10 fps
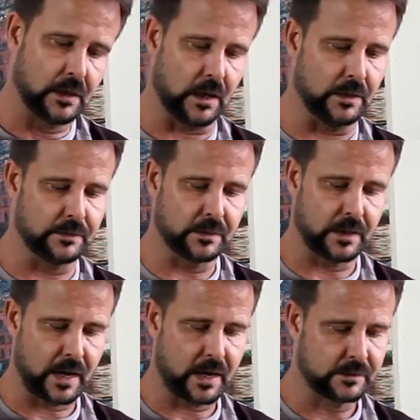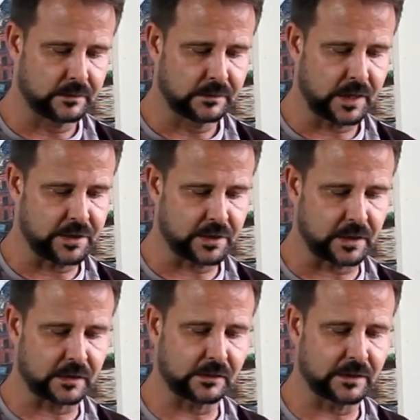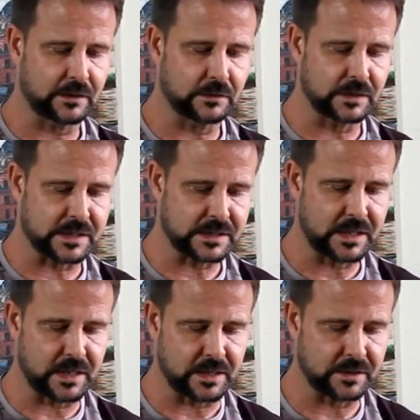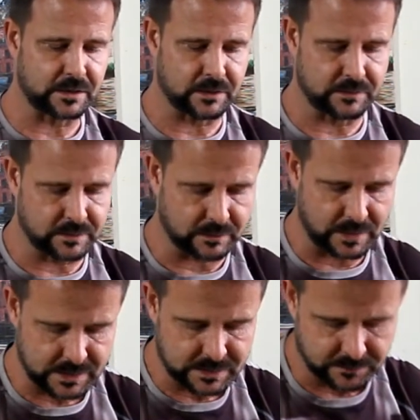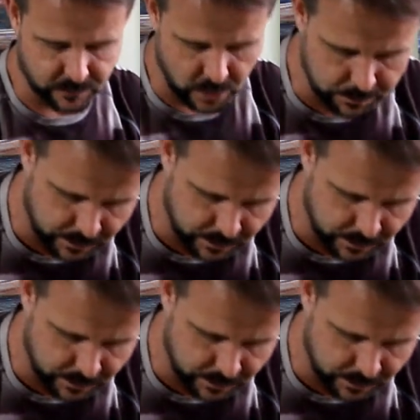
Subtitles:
and you can clearly see that the lengths of rope